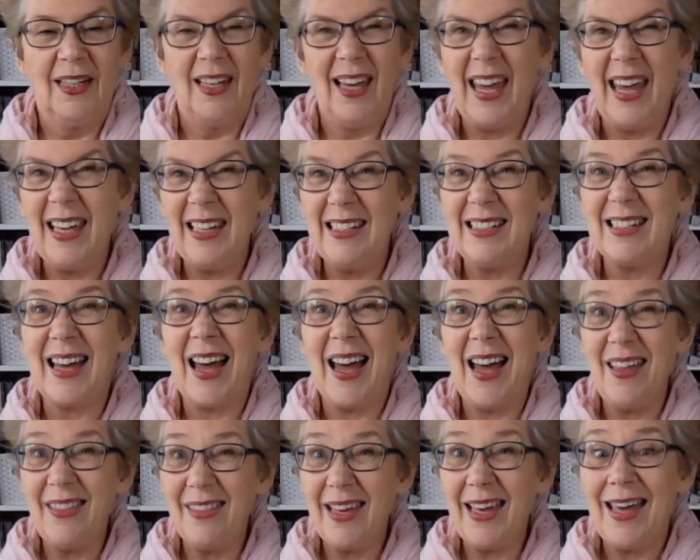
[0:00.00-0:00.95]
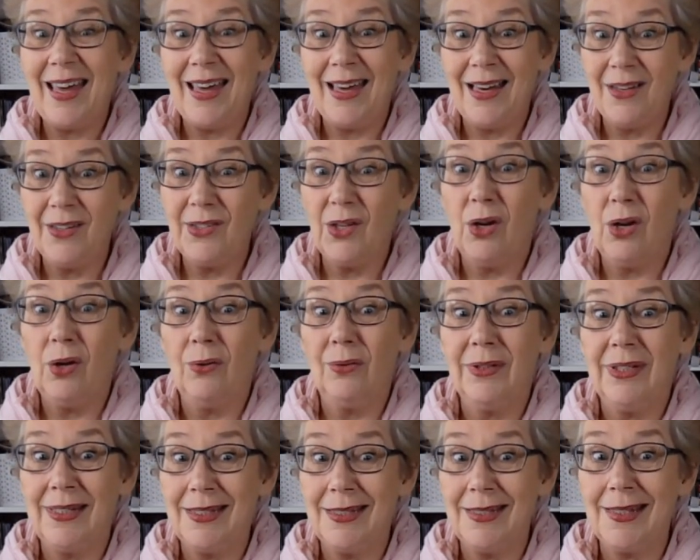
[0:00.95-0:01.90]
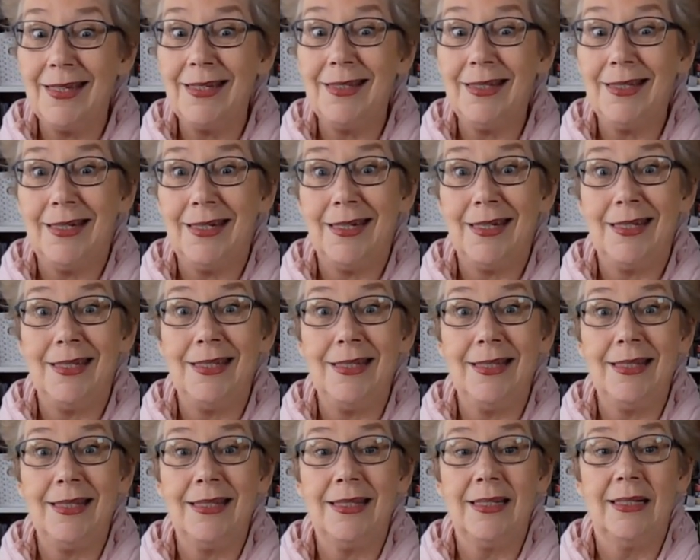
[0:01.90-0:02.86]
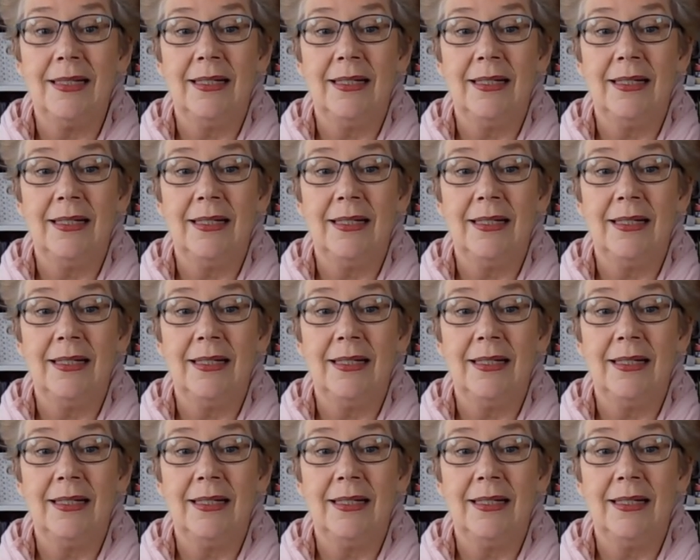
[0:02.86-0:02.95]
and other household necessities,